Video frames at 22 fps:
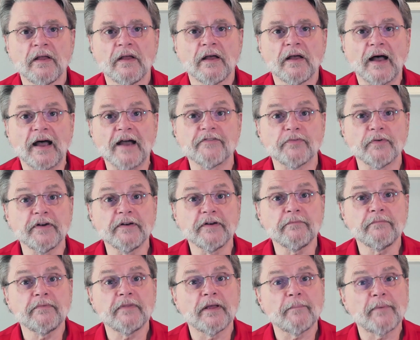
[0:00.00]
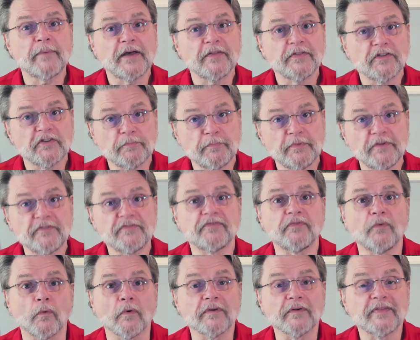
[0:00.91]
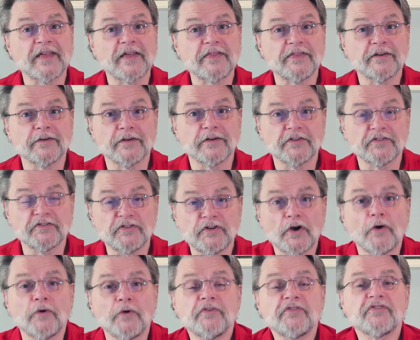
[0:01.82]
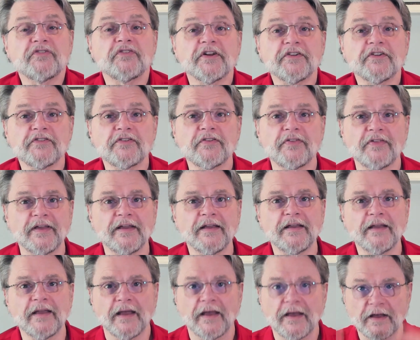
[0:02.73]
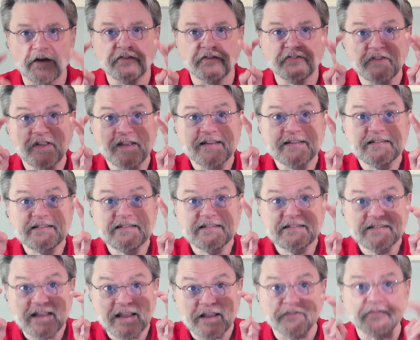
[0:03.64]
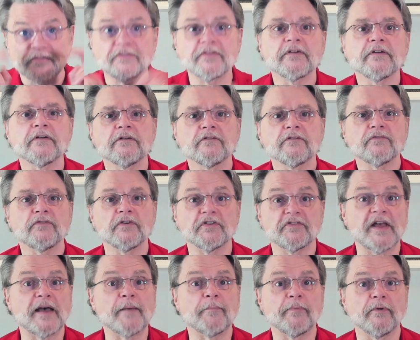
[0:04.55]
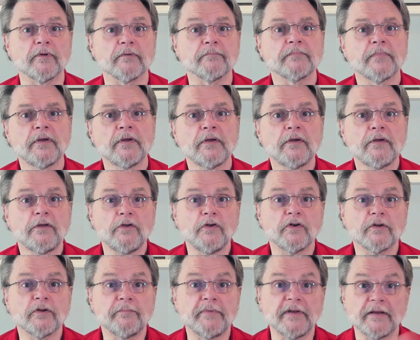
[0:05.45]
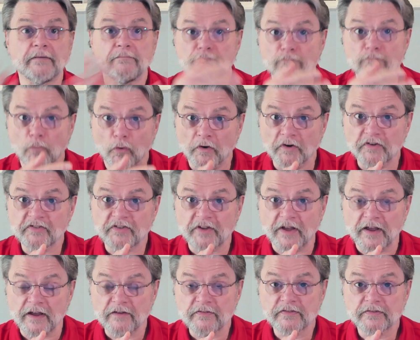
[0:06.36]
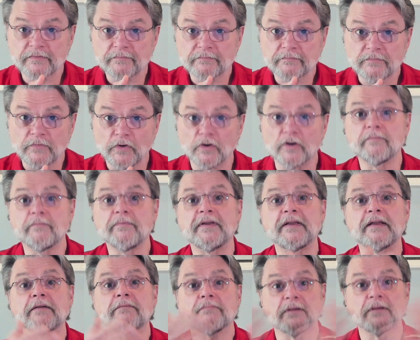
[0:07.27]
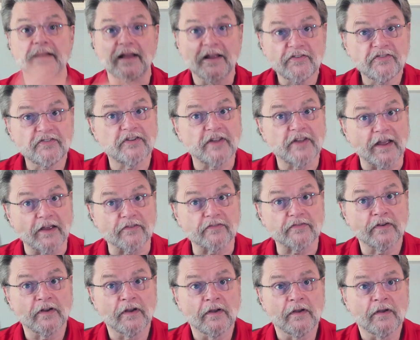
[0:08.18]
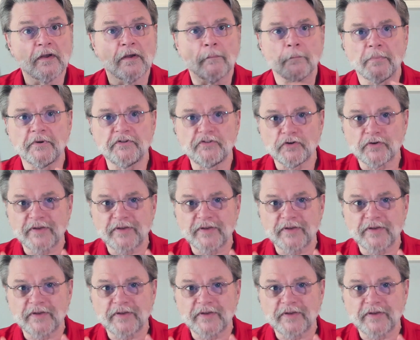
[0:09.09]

I've written about this before that there is no such thing as safe, for example. You could be more safe, you could be less safe, but you